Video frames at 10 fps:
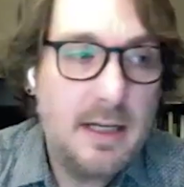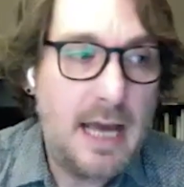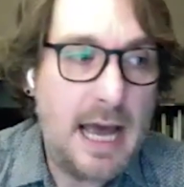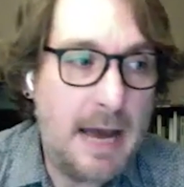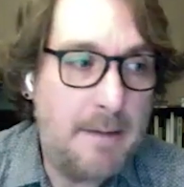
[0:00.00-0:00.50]

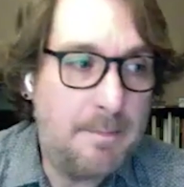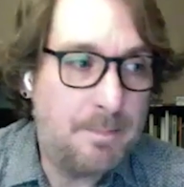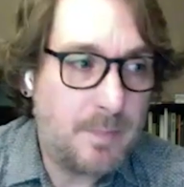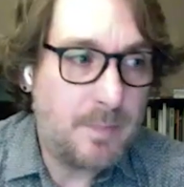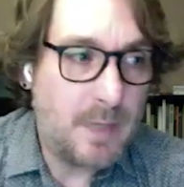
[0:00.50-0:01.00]

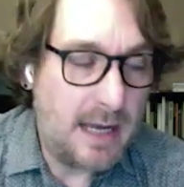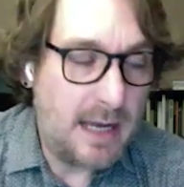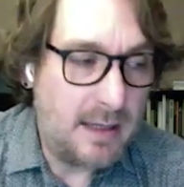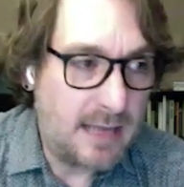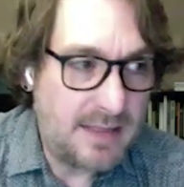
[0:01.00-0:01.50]

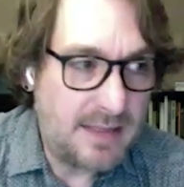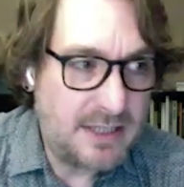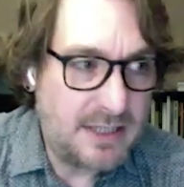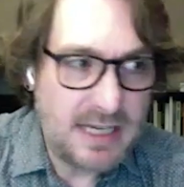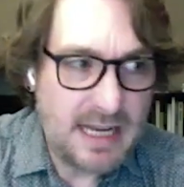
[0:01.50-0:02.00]
I
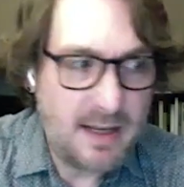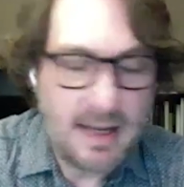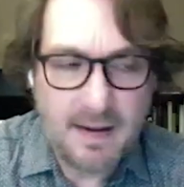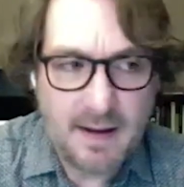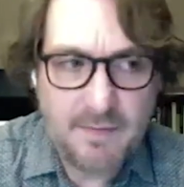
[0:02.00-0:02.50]
think
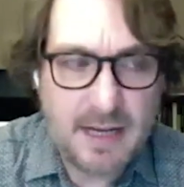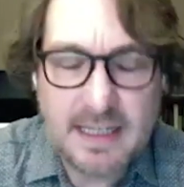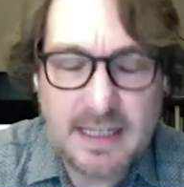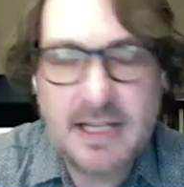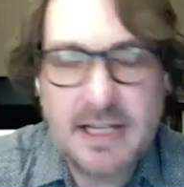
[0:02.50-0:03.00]
I forget
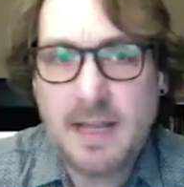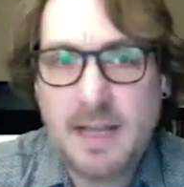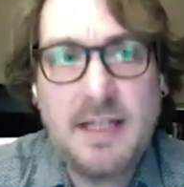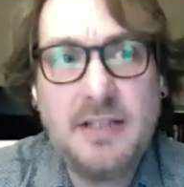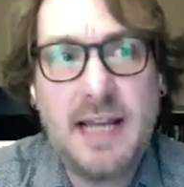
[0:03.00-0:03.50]
the details, but I
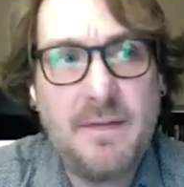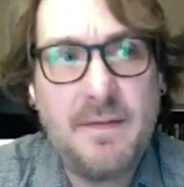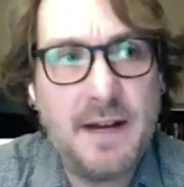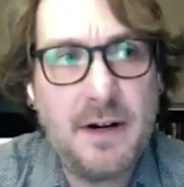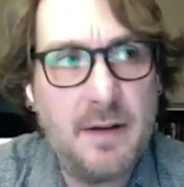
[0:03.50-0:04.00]
think she had
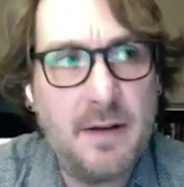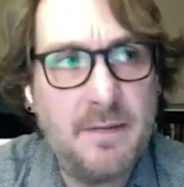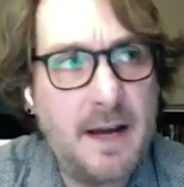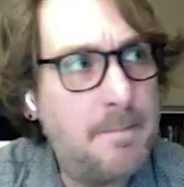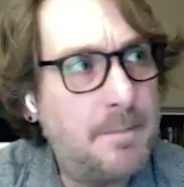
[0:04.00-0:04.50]
fear of
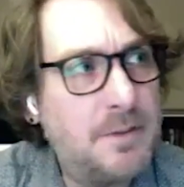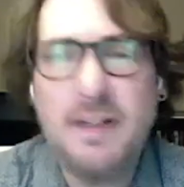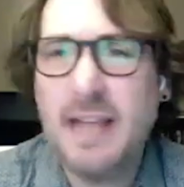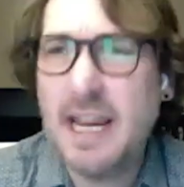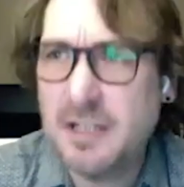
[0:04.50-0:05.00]

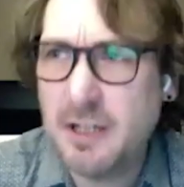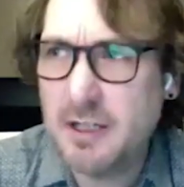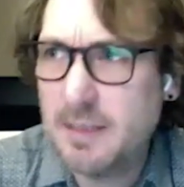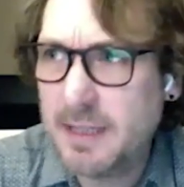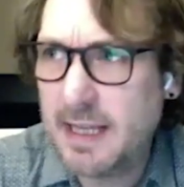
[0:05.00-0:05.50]
suffocation or
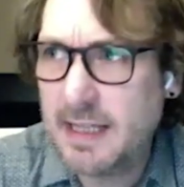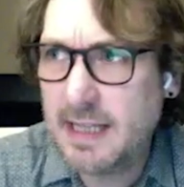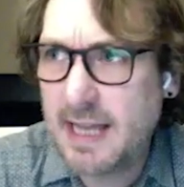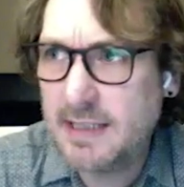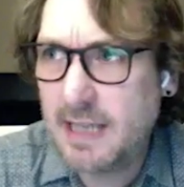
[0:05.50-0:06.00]
something
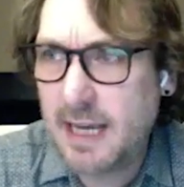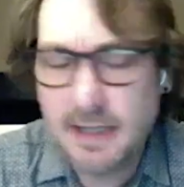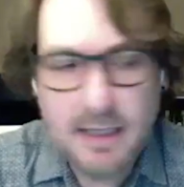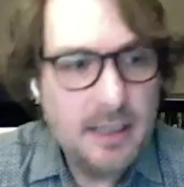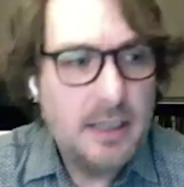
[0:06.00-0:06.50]
that.
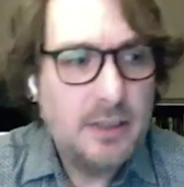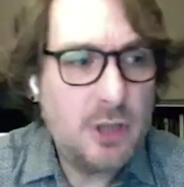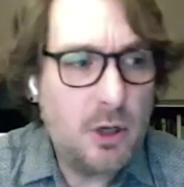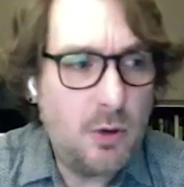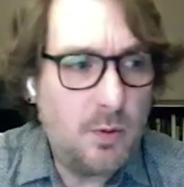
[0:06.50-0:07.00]

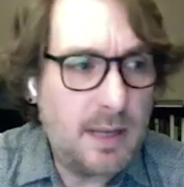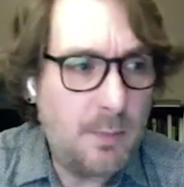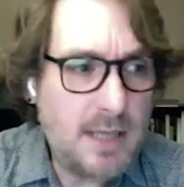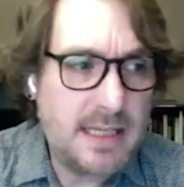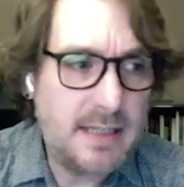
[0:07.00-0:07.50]
So it
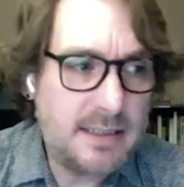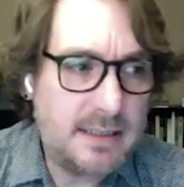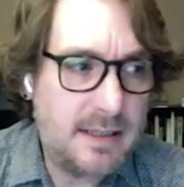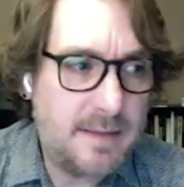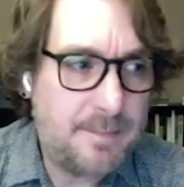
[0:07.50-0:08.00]
wasn't,
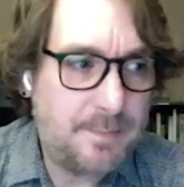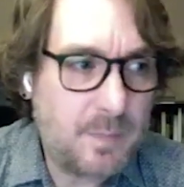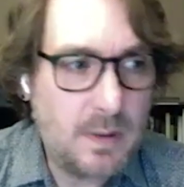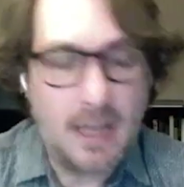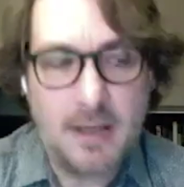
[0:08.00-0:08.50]

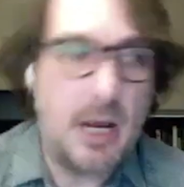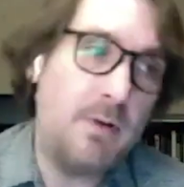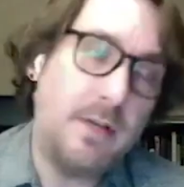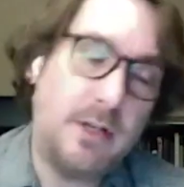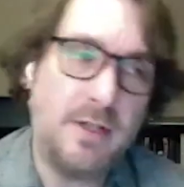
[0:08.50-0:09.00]

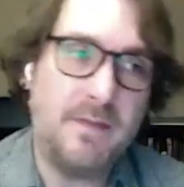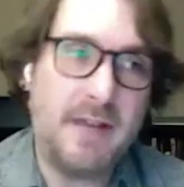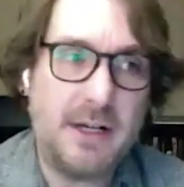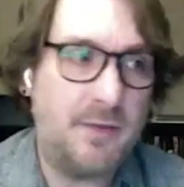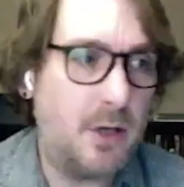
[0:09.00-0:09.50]
there's a
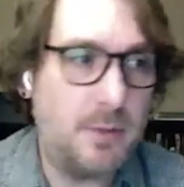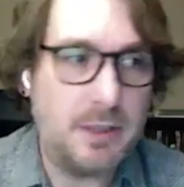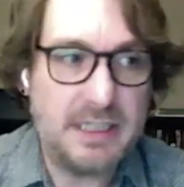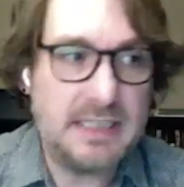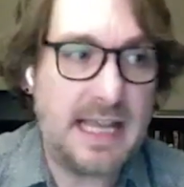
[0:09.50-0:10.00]
video of her where
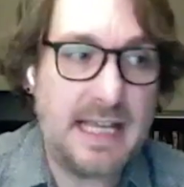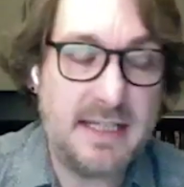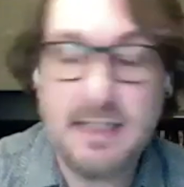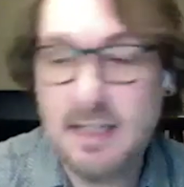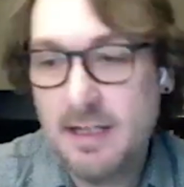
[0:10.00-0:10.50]
she
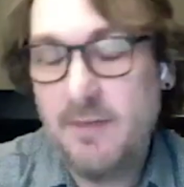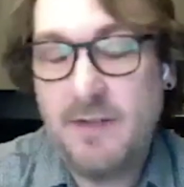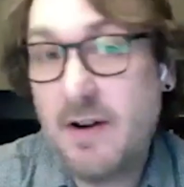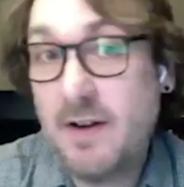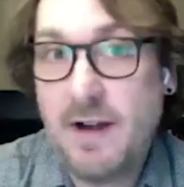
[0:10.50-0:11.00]
says
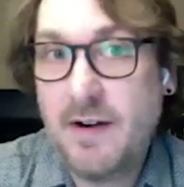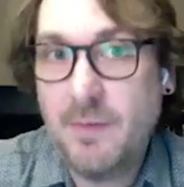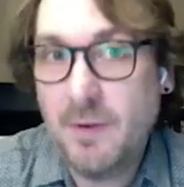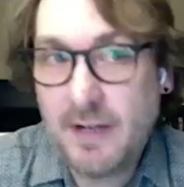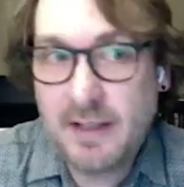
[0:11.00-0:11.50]
very, very
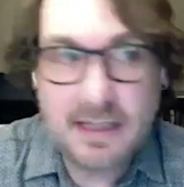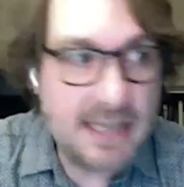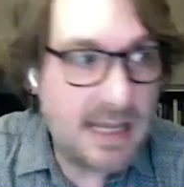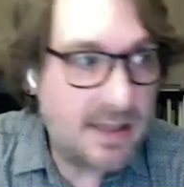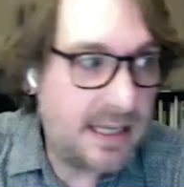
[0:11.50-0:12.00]

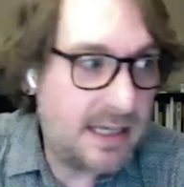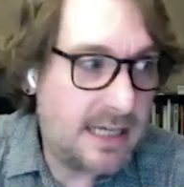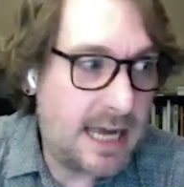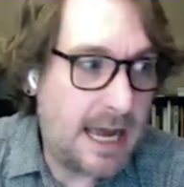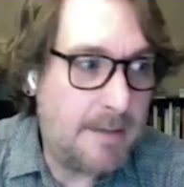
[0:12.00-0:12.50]
revealingly, I think,
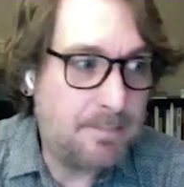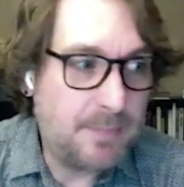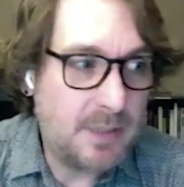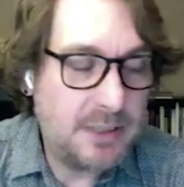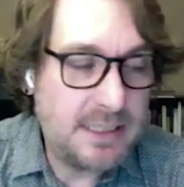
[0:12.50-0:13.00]

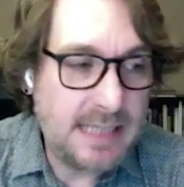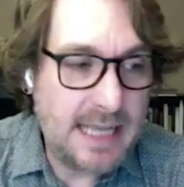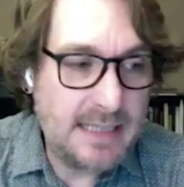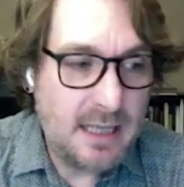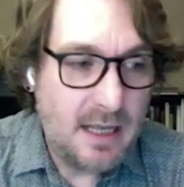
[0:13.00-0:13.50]
she
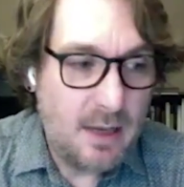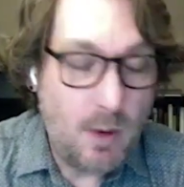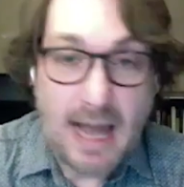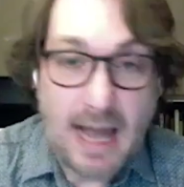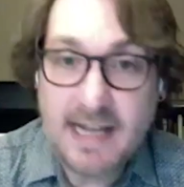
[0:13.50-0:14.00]
says,
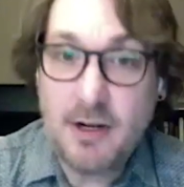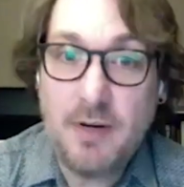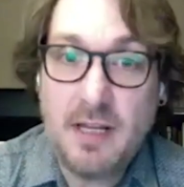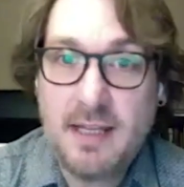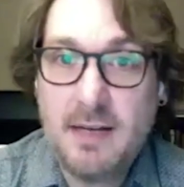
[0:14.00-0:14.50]
well, I didn't know
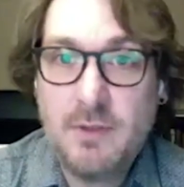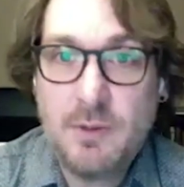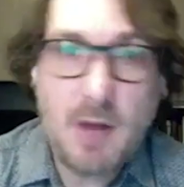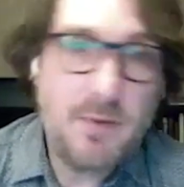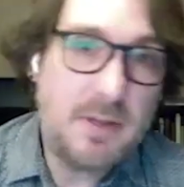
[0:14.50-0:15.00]
anything was
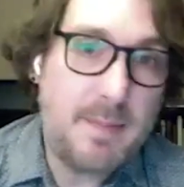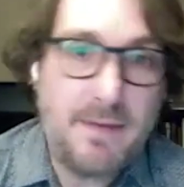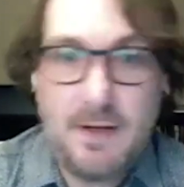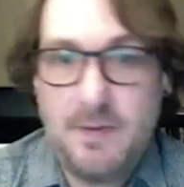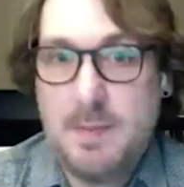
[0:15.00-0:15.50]
wrong with my
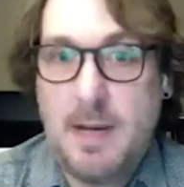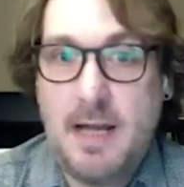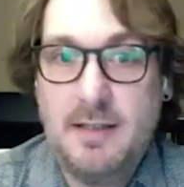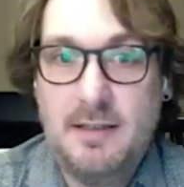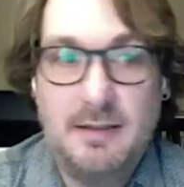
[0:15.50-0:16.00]
fear
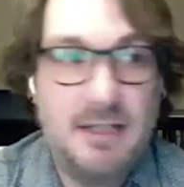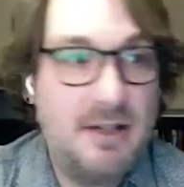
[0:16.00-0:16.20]
response.